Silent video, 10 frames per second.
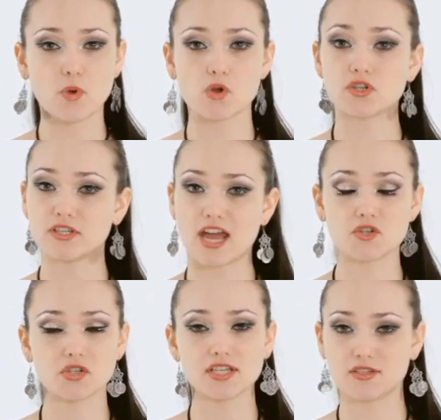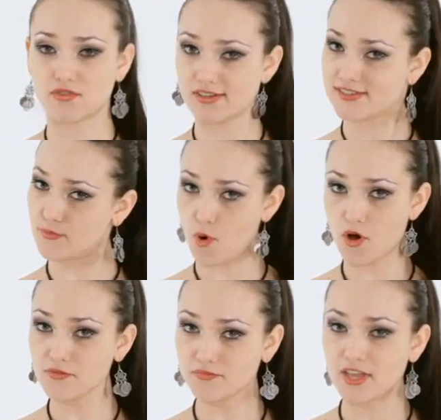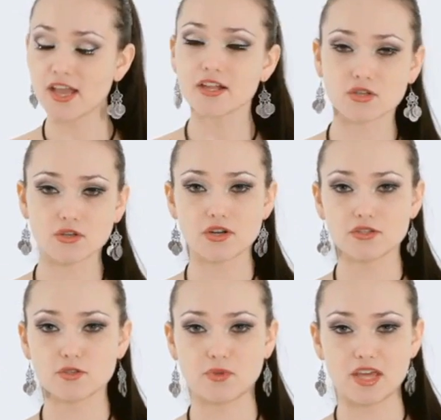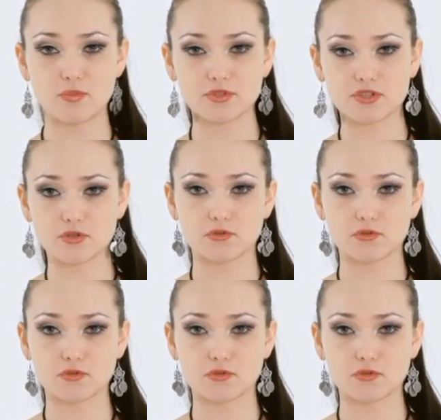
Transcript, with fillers: motion naturally is very small, so in order to be able to